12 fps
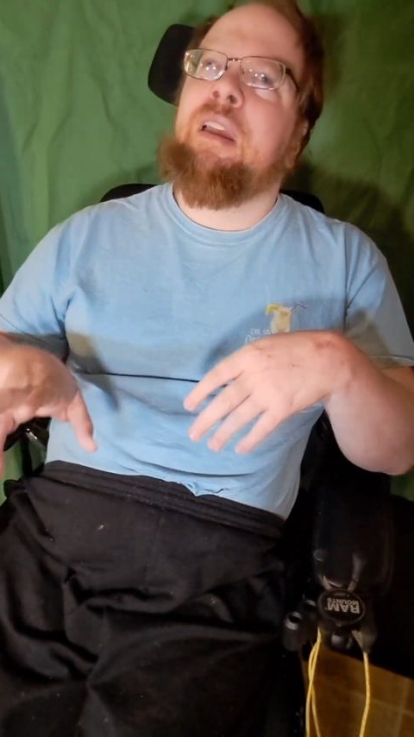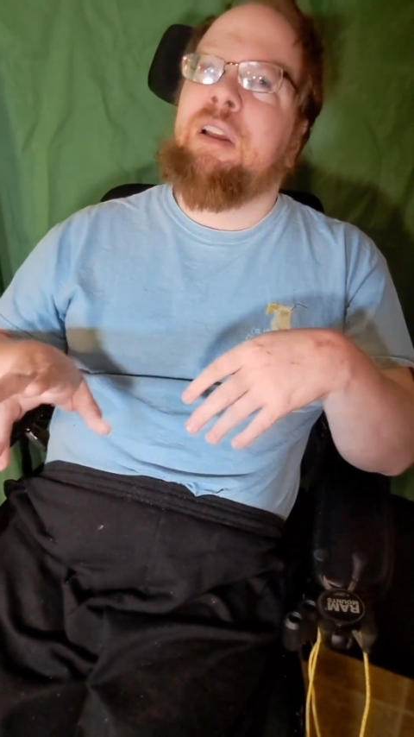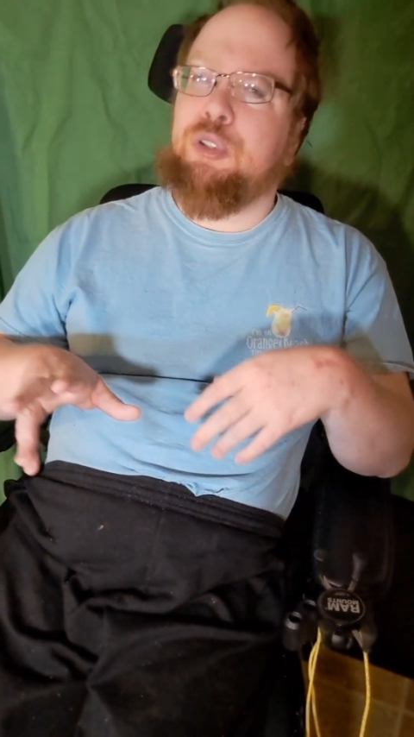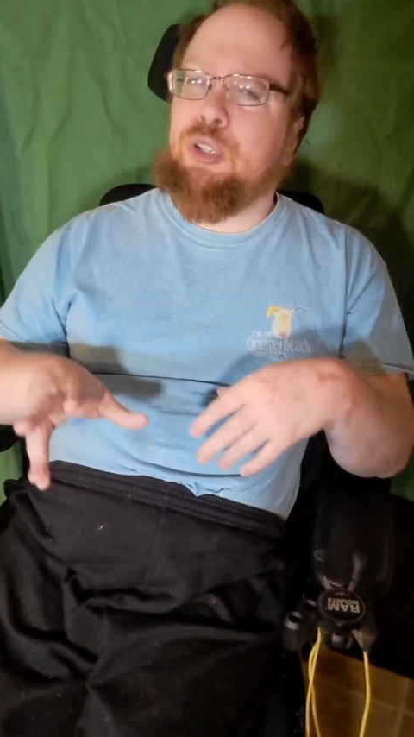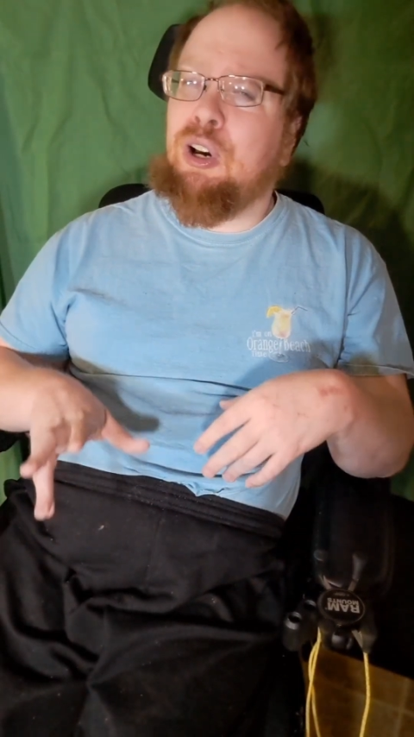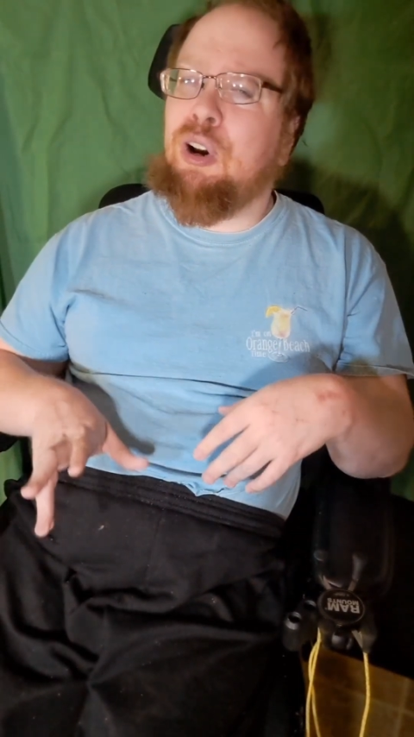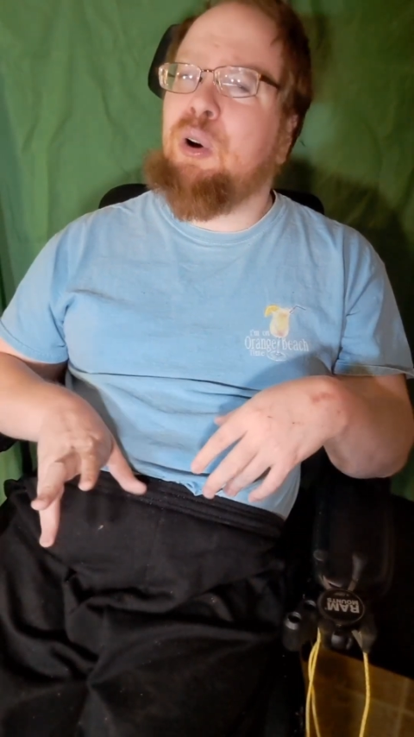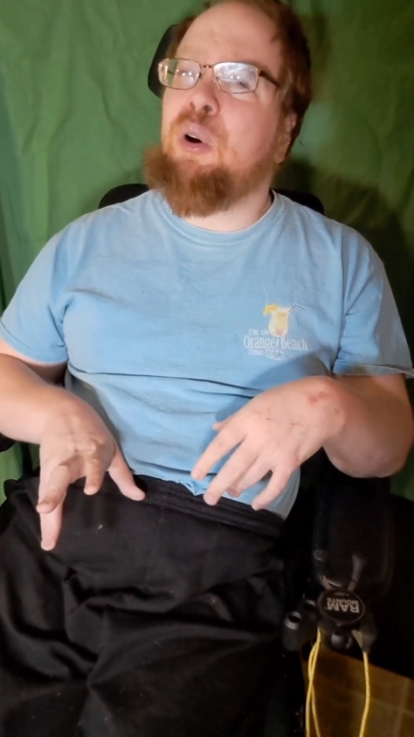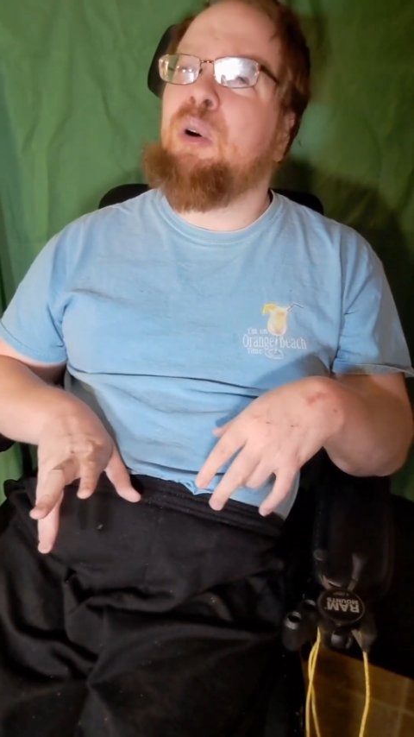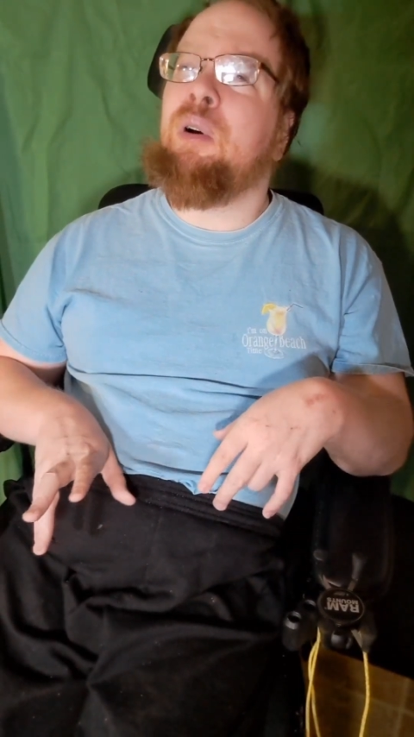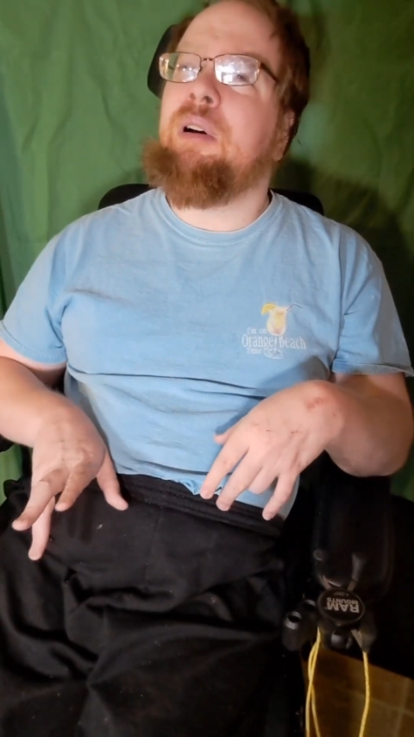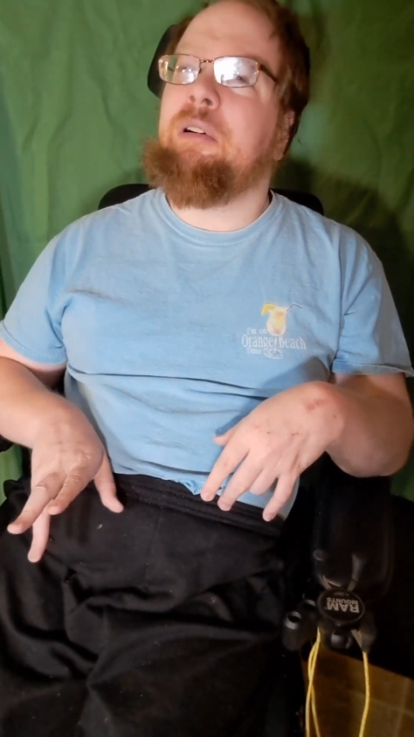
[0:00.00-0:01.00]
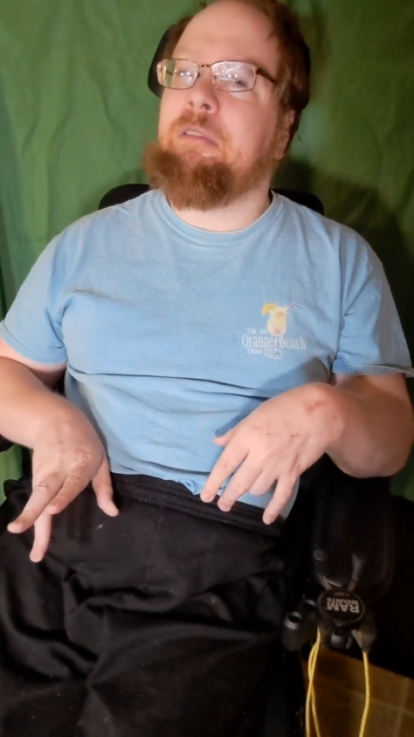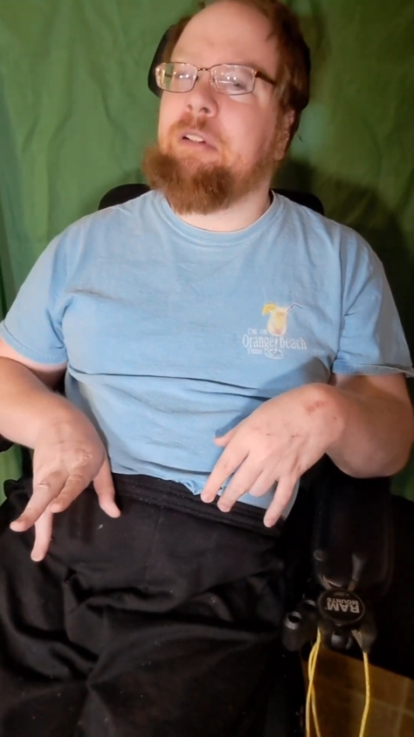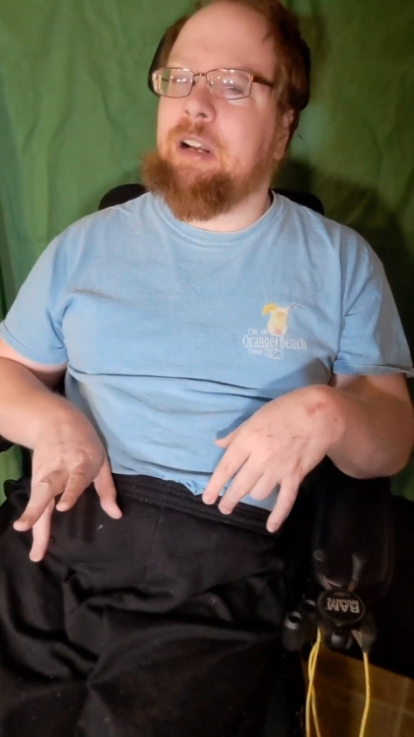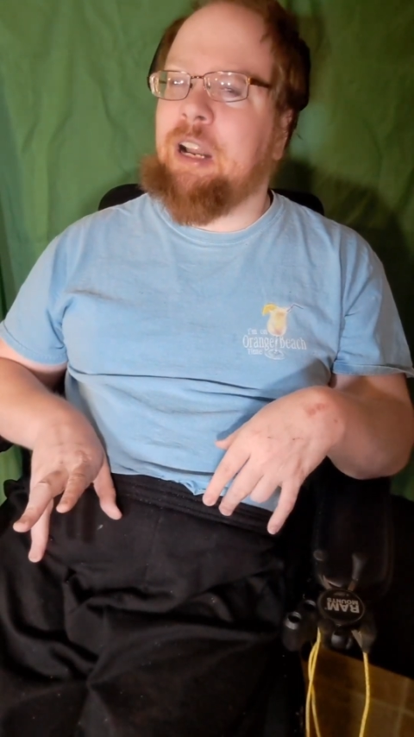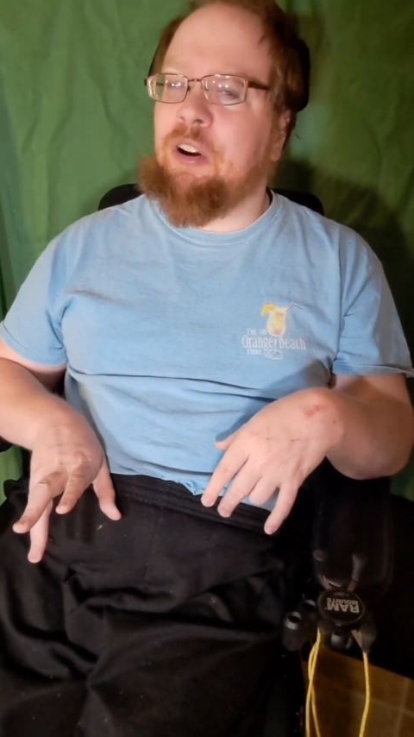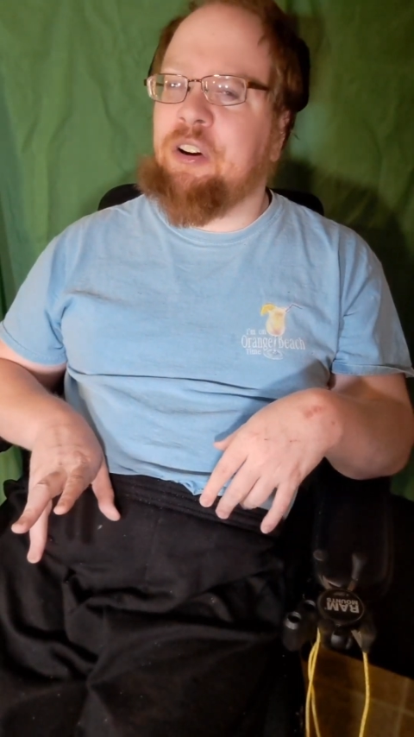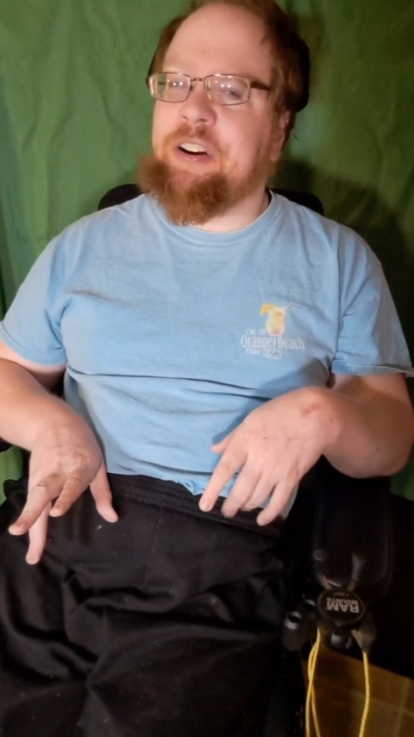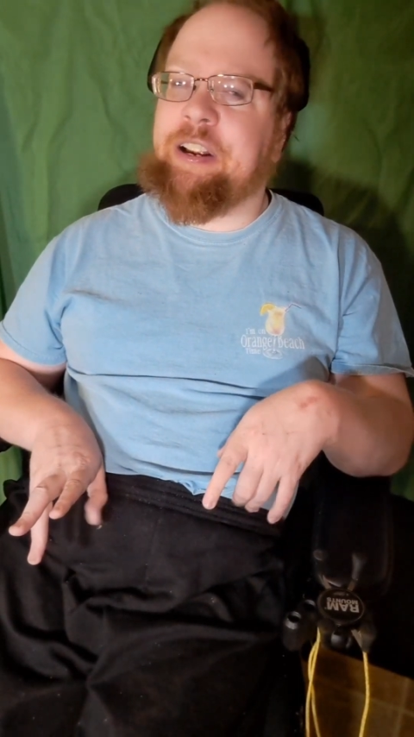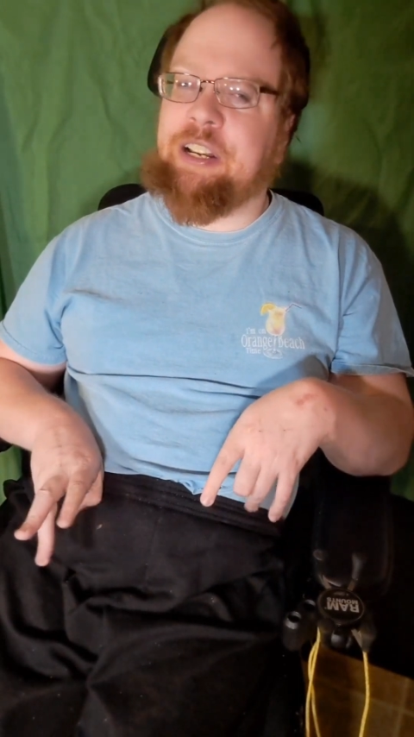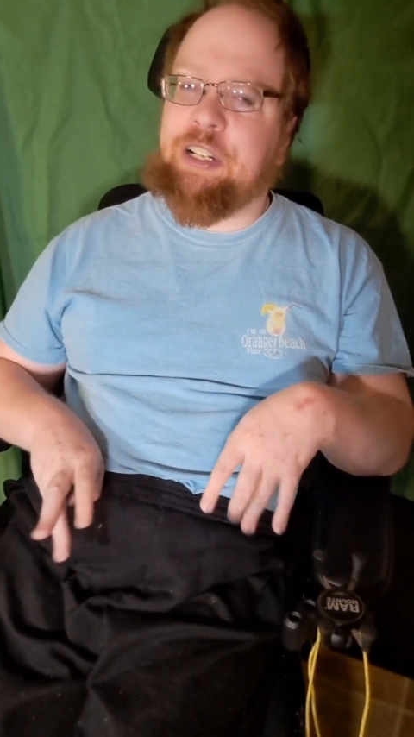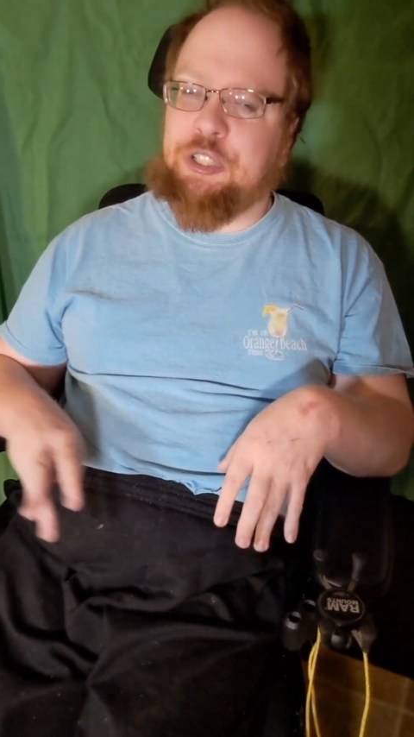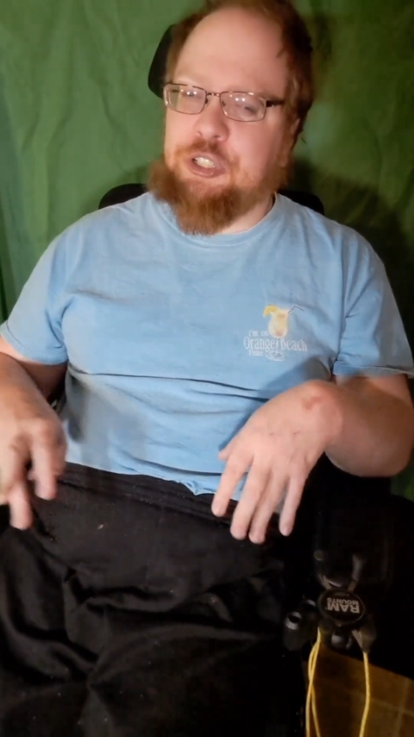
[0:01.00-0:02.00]
So we're now
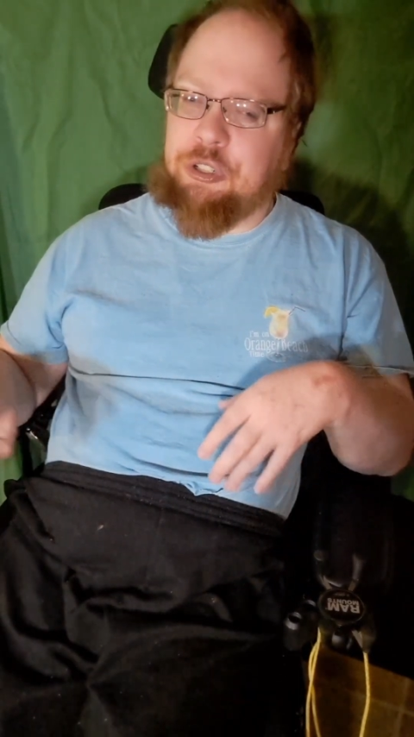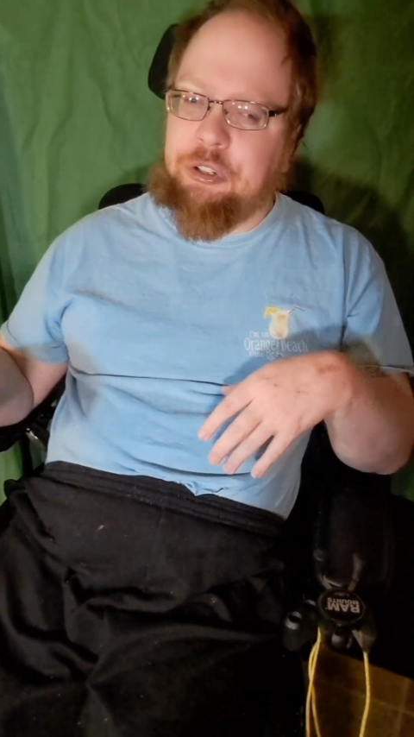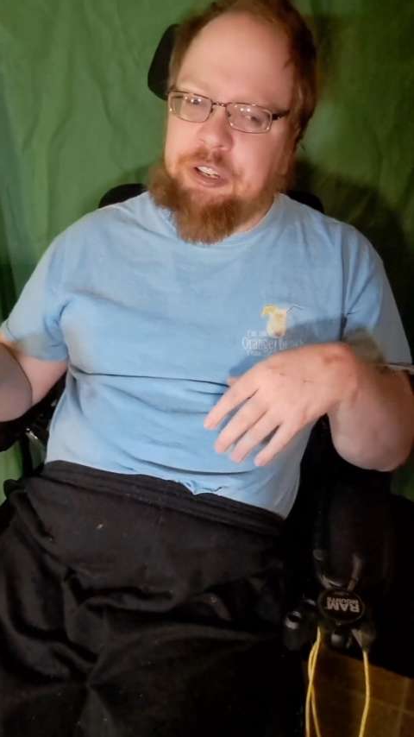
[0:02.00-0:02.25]
going to show